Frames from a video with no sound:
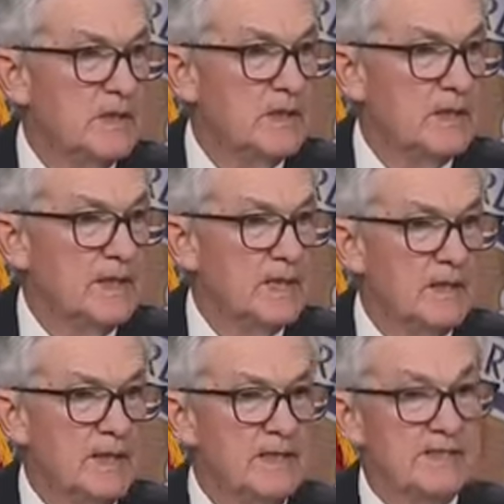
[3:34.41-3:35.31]

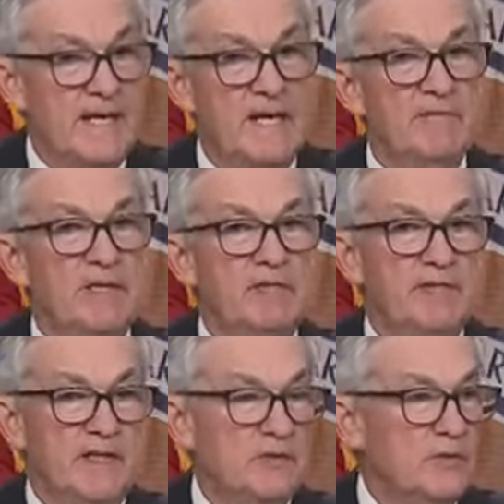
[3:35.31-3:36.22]
and is that having an
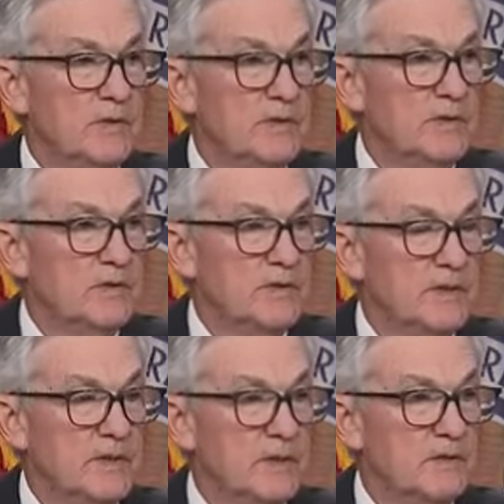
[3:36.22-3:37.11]
effect on
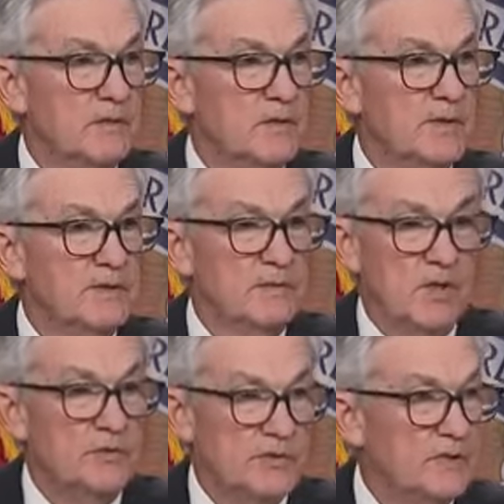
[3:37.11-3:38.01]

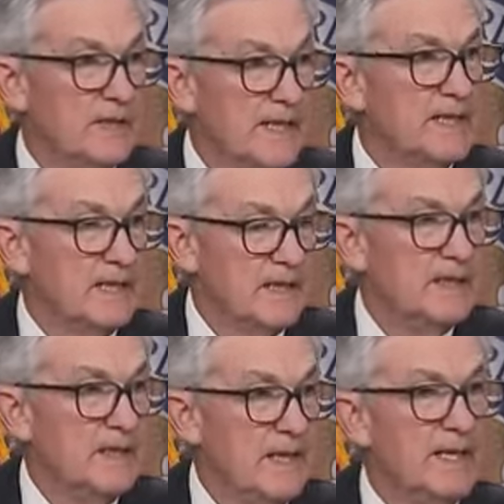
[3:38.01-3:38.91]
loans, on lending?
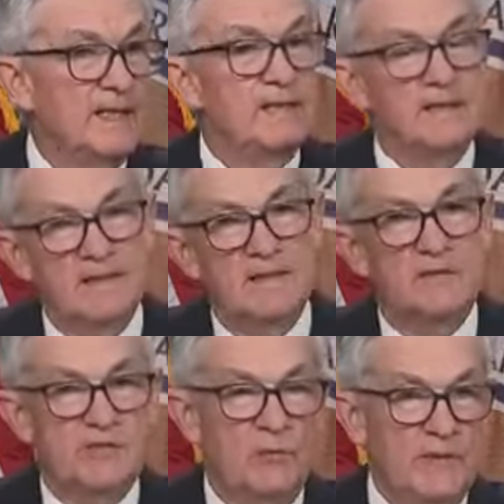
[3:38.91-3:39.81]
And
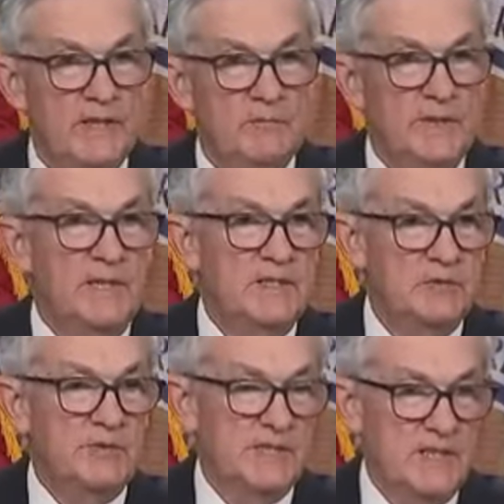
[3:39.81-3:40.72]
so we can begin
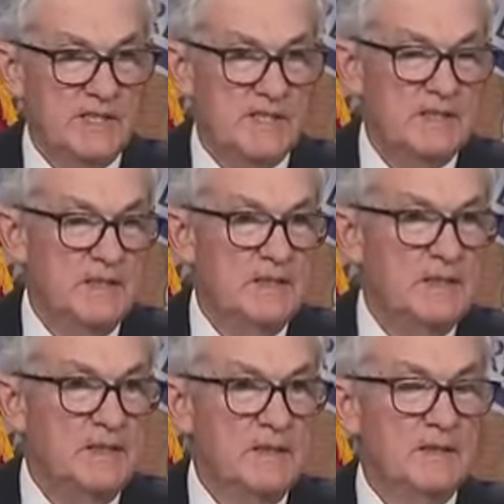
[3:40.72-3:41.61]
to assess
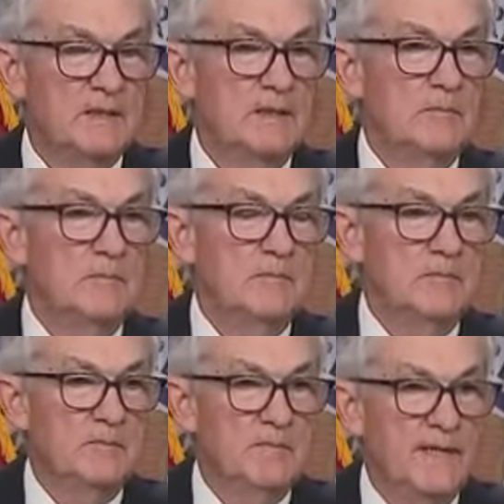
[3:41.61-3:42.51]

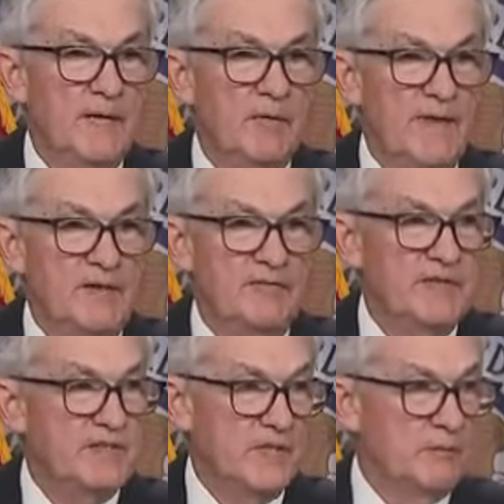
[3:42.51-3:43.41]
how that
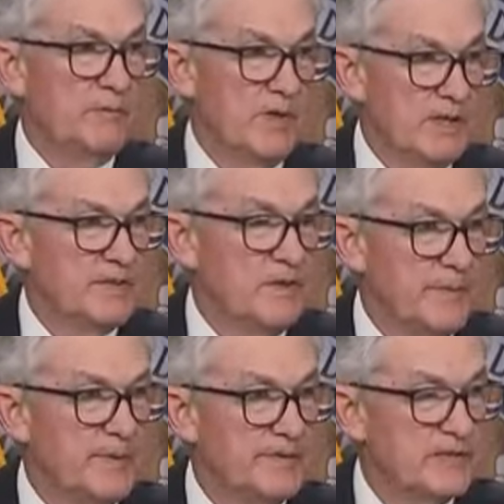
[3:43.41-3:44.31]
fits in with monetary
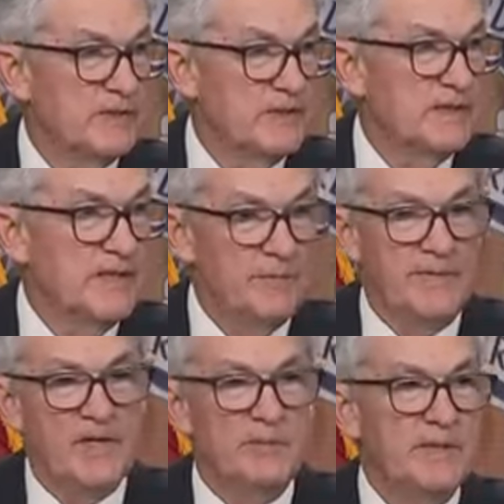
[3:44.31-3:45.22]
policy.
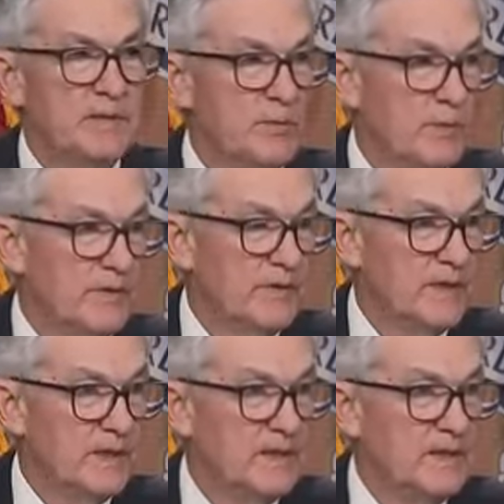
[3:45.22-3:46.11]
That'll be an important
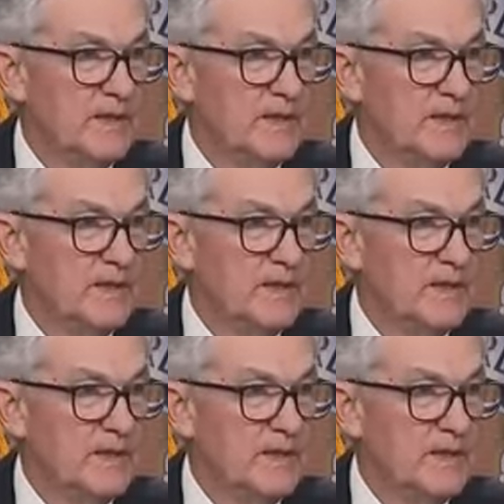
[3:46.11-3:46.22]
thing.